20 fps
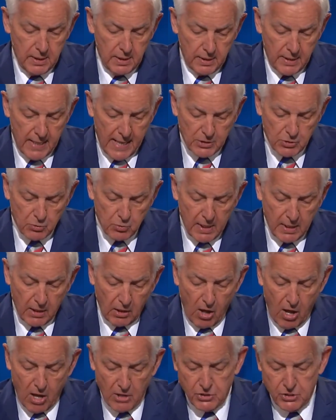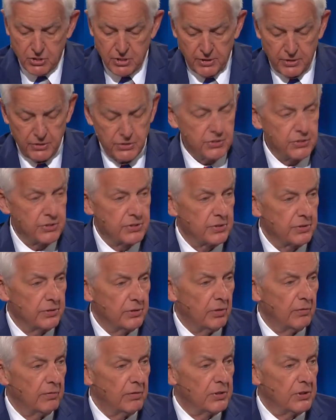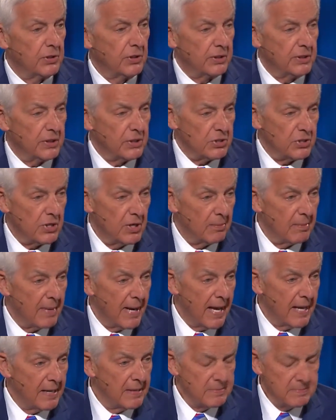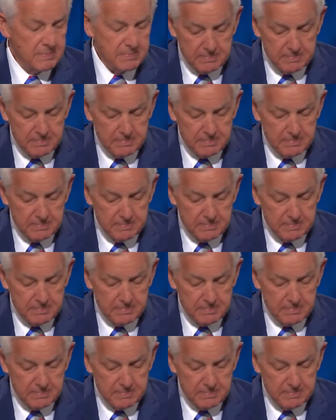That's when lostness overtook this young man.